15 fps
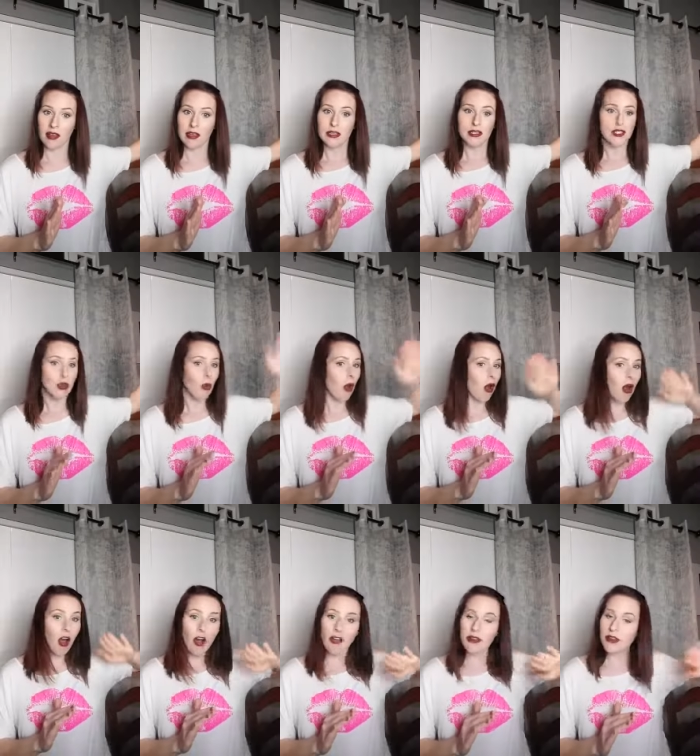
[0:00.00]
So
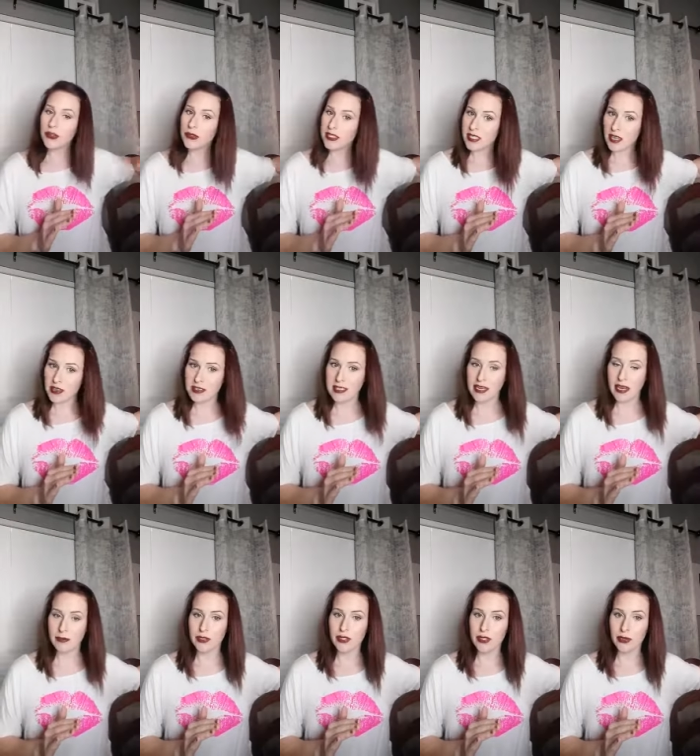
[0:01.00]
all those sales that I'm
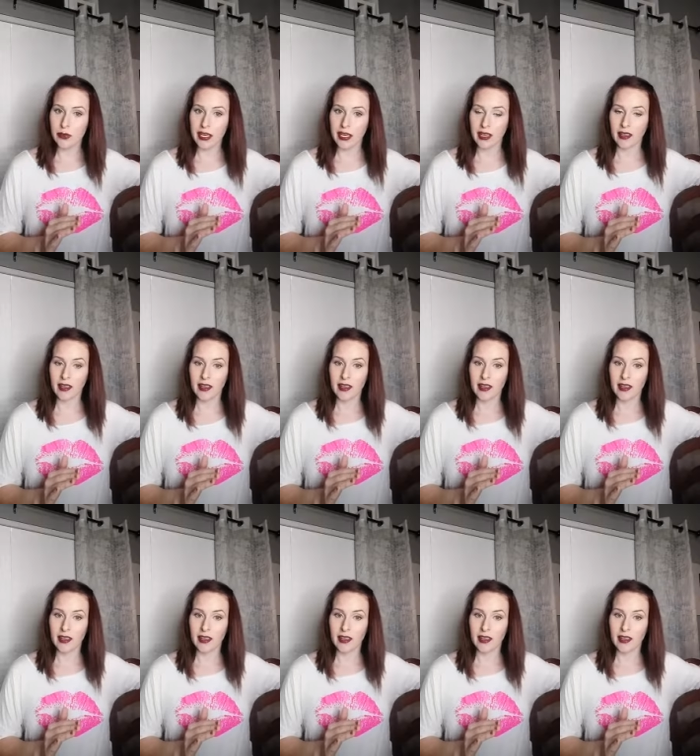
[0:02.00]
doing,